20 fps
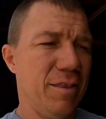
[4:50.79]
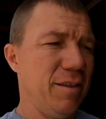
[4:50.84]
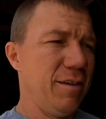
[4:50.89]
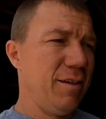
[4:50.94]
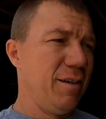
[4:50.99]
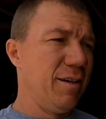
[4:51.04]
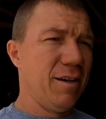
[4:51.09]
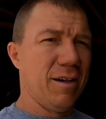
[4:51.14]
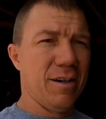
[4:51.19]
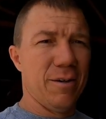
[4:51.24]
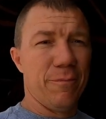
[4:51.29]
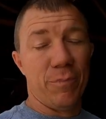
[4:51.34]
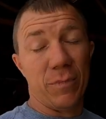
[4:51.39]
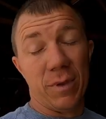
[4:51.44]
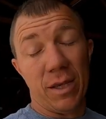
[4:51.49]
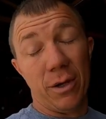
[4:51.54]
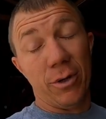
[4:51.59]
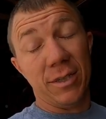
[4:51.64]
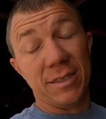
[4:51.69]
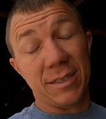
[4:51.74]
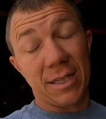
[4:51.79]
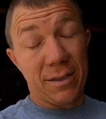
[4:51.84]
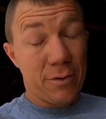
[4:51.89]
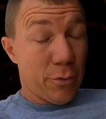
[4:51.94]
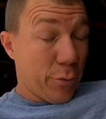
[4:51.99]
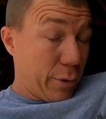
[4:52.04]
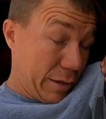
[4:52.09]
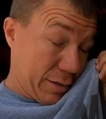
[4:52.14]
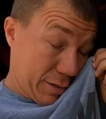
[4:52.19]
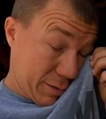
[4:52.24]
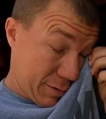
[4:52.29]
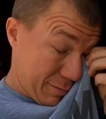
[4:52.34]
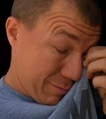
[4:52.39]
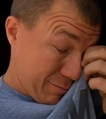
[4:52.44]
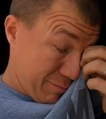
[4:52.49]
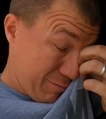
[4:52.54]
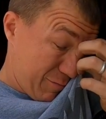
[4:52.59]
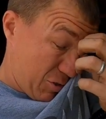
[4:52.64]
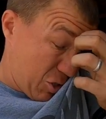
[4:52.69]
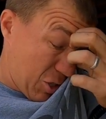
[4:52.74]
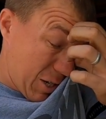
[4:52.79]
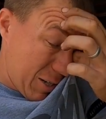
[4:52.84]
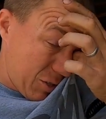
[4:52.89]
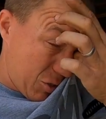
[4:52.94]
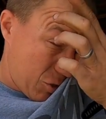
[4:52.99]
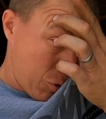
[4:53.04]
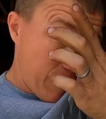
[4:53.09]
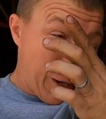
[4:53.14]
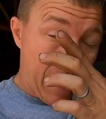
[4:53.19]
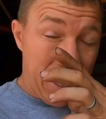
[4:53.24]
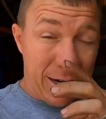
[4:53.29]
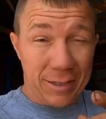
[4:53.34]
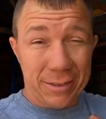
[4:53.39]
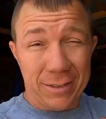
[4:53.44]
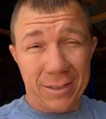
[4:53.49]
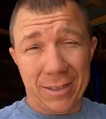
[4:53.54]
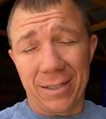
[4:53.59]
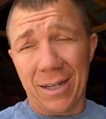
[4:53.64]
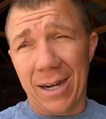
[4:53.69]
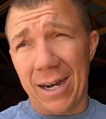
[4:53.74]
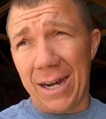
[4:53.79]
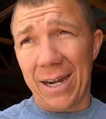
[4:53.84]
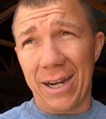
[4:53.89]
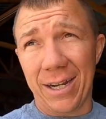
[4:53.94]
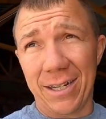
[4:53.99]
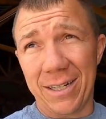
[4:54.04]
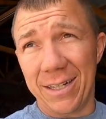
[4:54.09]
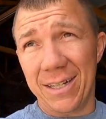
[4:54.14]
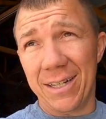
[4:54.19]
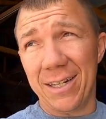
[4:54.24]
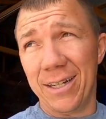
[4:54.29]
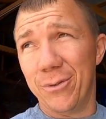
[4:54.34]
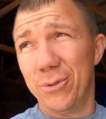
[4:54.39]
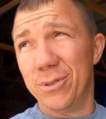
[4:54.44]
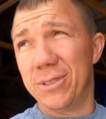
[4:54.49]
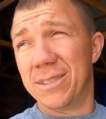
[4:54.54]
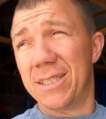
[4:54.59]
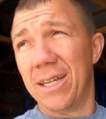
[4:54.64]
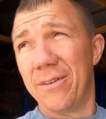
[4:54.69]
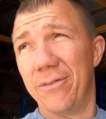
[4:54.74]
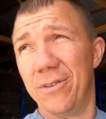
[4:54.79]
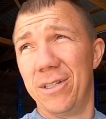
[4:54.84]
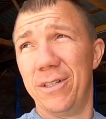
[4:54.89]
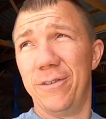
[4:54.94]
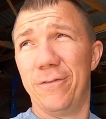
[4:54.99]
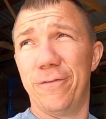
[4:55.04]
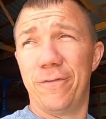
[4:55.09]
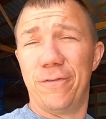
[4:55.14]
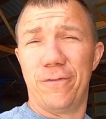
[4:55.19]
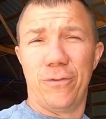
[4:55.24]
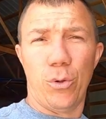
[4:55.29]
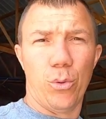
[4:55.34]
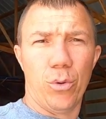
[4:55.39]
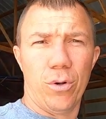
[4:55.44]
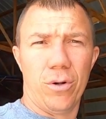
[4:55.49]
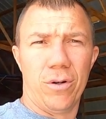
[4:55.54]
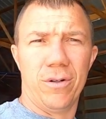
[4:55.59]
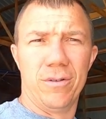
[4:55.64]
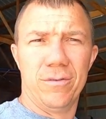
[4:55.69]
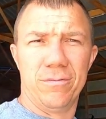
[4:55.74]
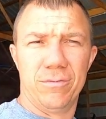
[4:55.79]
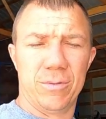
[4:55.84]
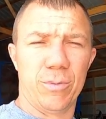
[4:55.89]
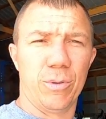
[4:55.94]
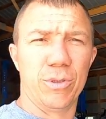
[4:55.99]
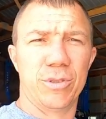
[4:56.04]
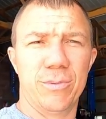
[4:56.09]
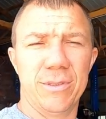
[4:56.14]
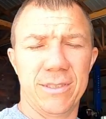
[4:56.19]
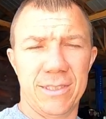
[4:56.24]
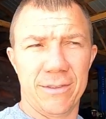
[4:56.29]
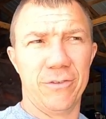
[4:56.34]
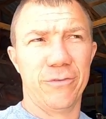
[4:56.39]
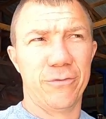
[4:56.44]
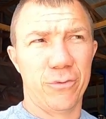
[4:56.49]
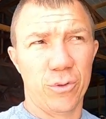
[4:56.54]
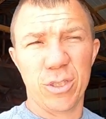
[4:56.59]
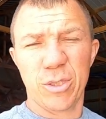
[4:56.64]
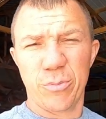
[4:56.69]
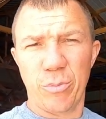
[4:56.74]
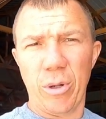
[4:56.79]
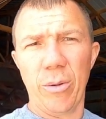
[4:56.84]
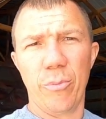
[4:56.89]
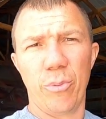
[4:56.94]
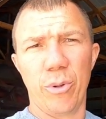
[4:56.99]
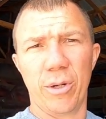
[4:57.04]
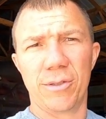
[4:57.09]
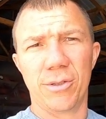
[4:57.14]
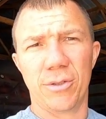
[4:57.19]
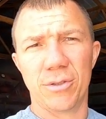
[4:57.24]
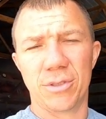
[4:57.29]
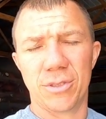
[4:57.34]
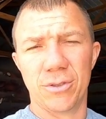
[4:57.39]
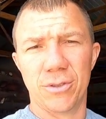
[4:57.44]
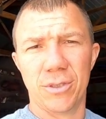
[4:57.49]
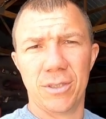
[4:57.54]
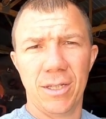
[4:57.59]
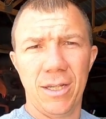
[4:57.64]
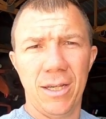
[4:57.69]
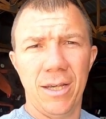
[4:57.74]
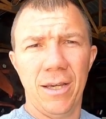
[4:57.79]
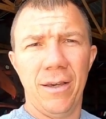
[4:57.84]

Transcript: Anyways, yeah, the weather changed dramatically. The high today was 74, supposed to be 74. It's probably pretty close to it.